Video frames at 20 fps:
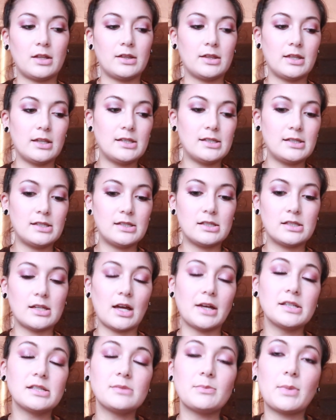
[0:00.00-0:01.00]
This
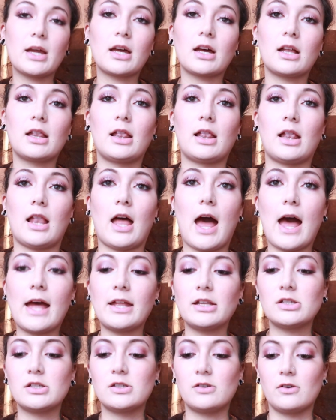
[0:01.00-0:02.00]
does make a lot,